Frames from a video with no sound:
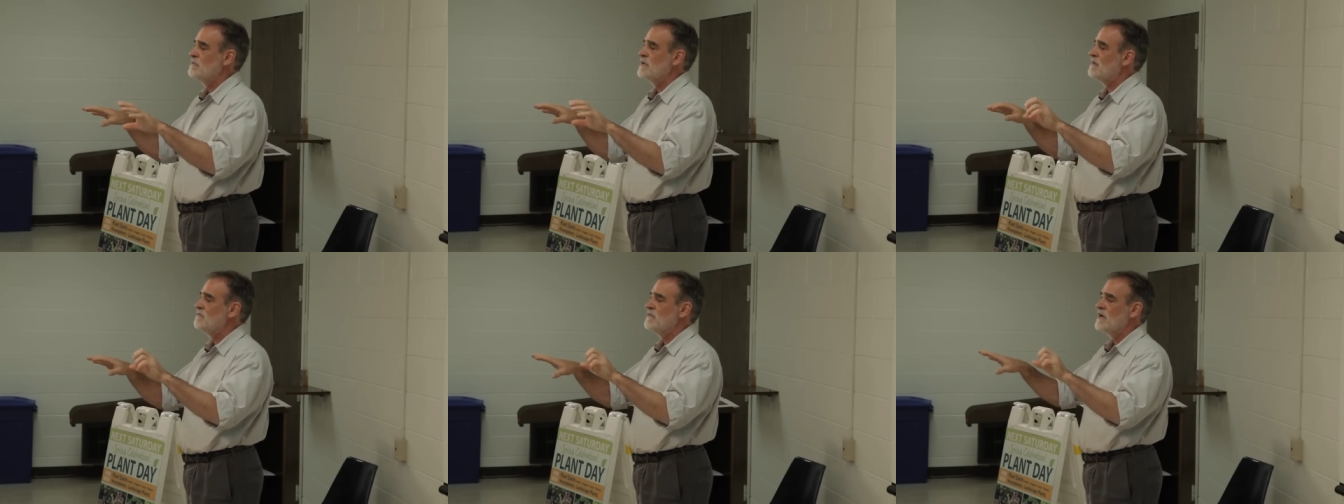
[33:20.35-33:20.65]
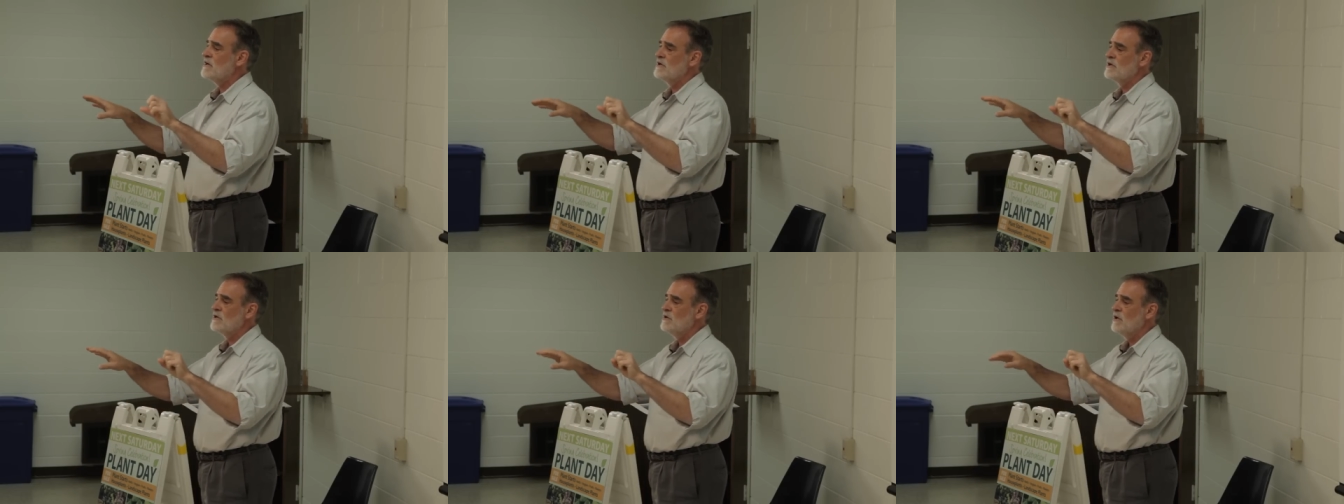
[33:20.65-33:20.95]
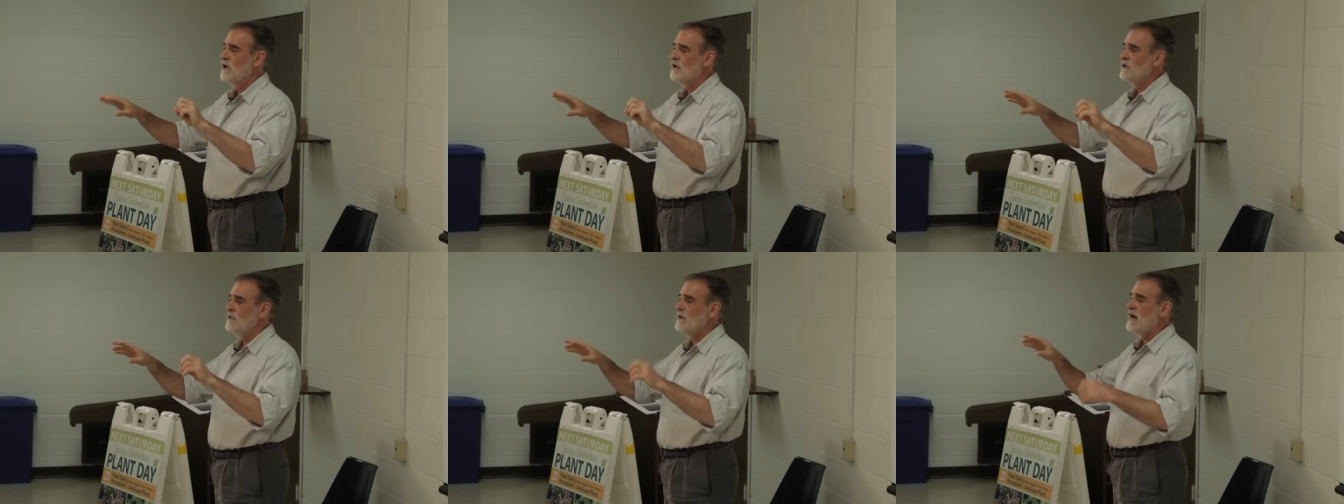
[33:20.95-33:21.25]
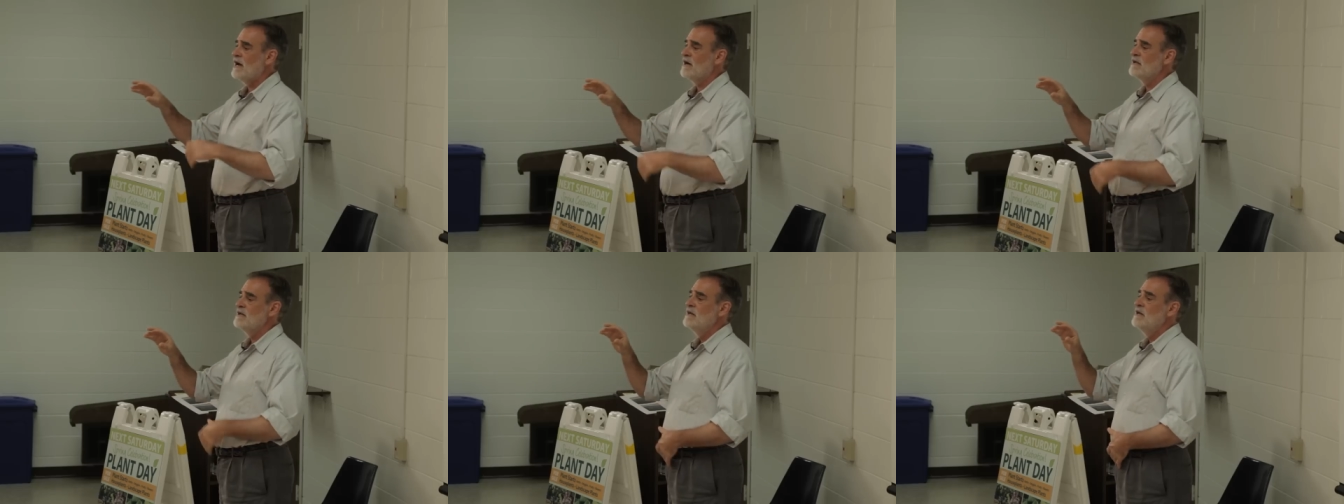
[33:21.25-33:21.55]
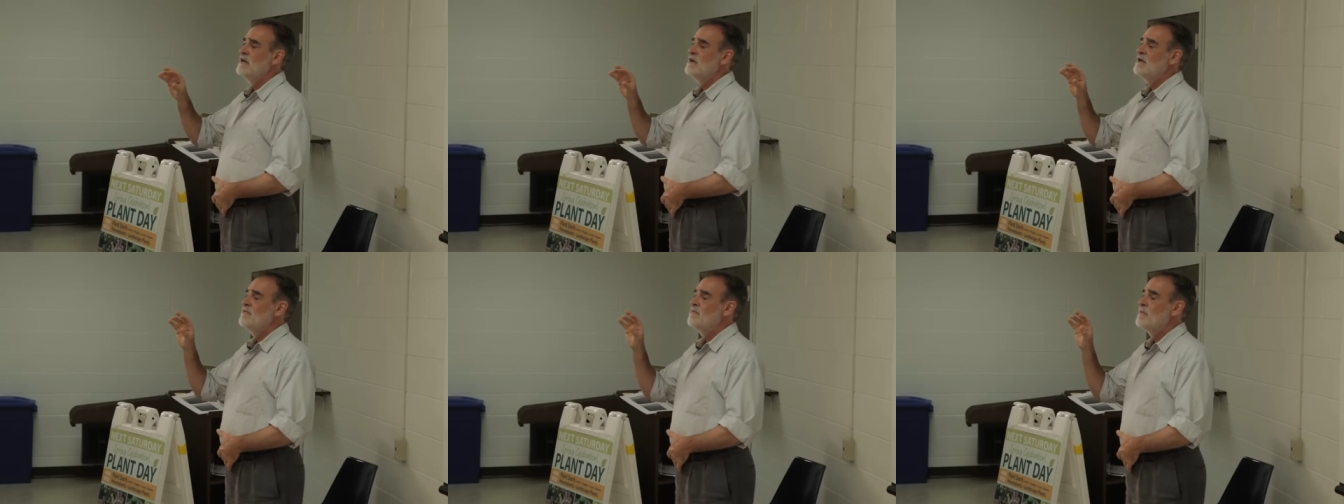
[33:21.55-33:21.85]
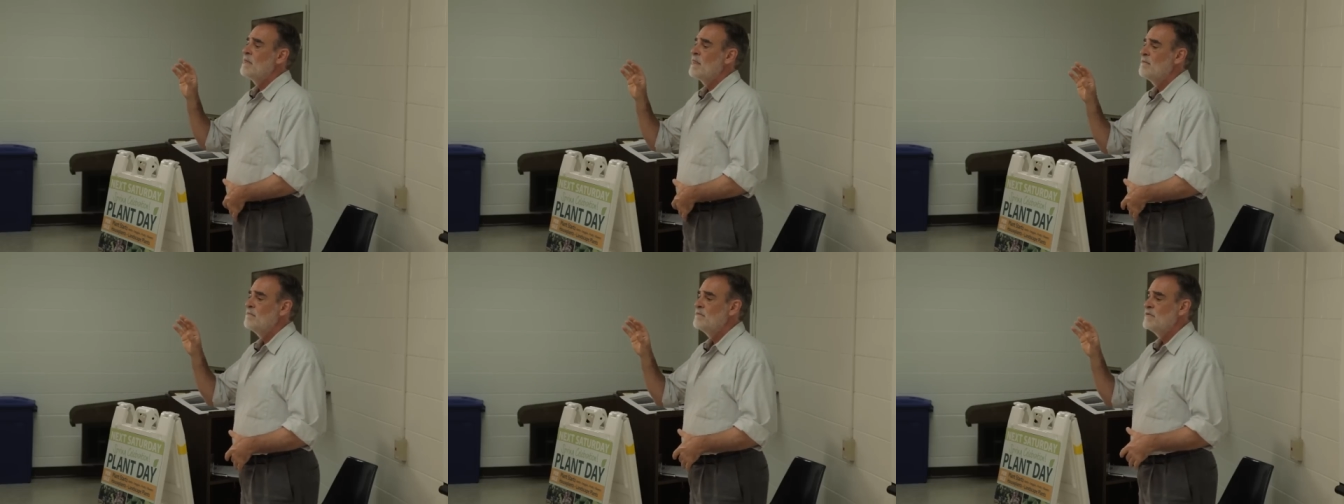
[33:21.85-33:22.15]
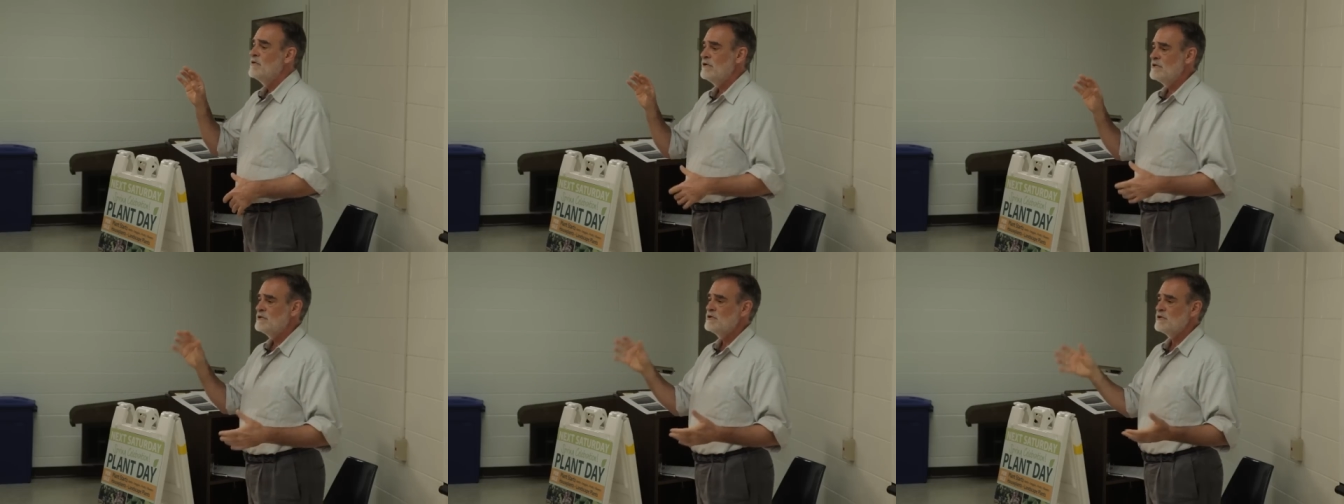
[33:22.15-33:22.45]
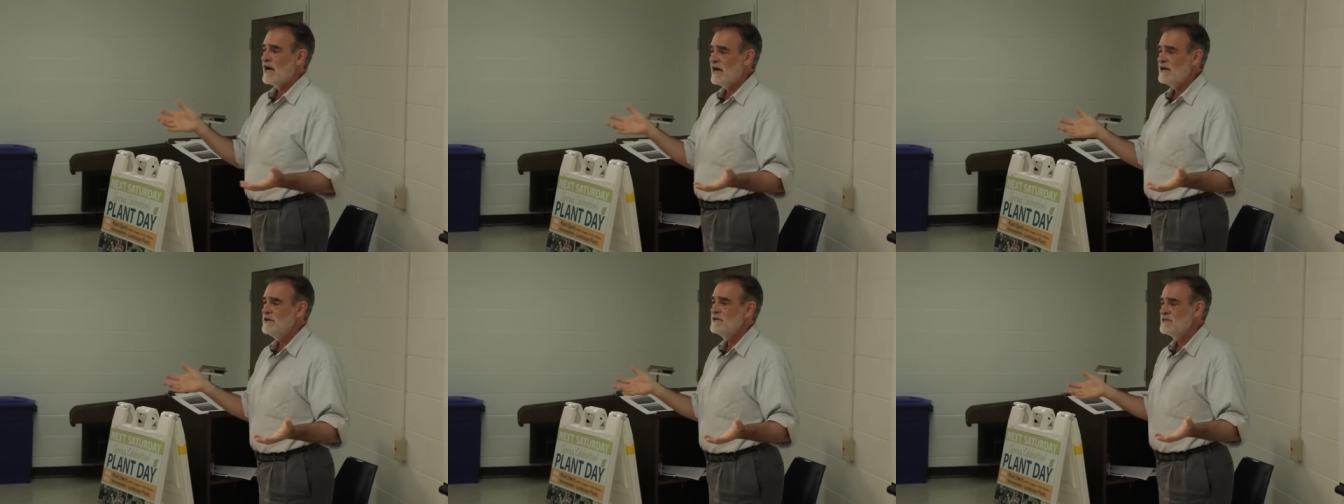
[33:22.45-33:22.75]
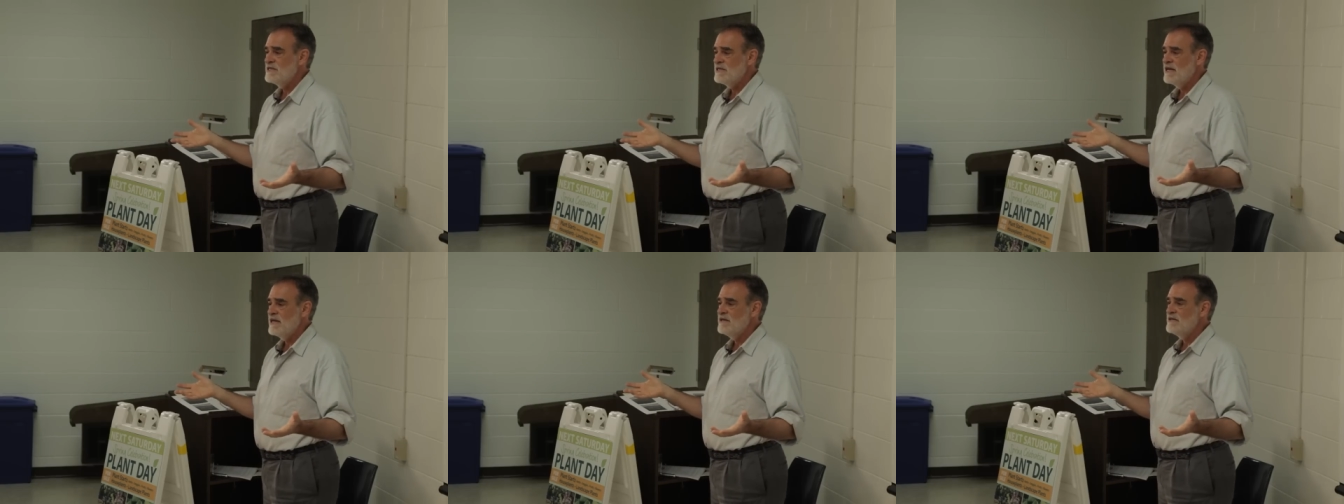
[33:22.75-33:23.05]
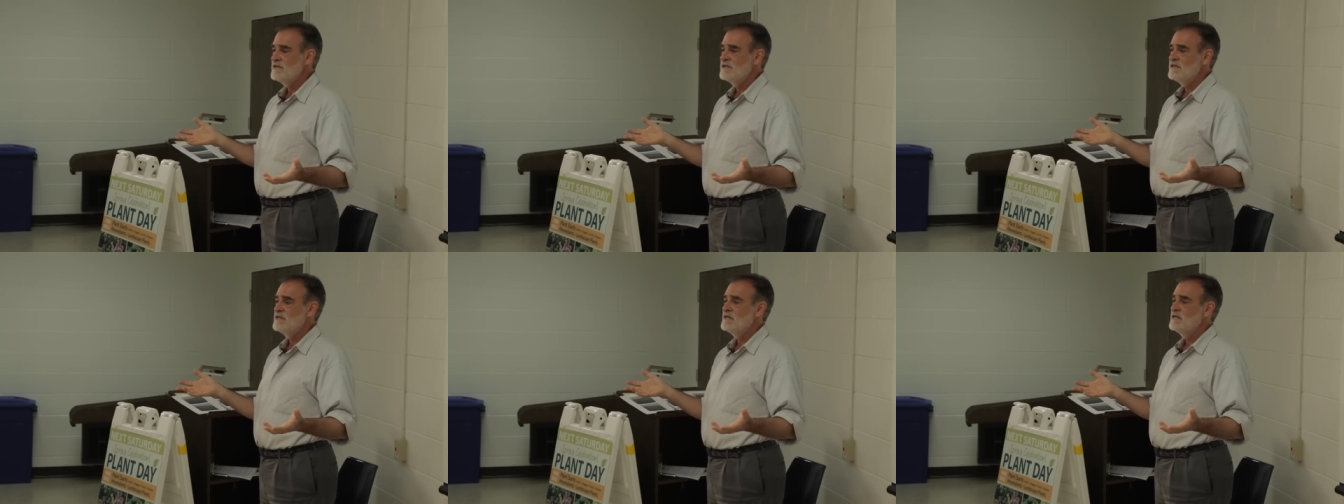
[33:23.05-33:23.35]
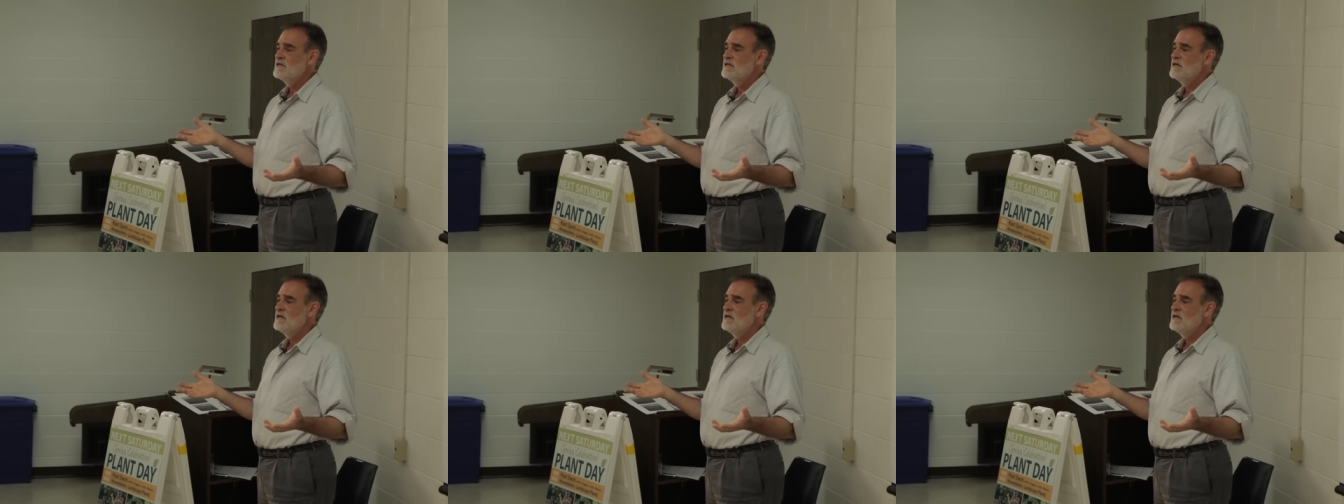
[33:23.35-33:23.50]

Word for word: and I'm not going to call you out, do you track your sales?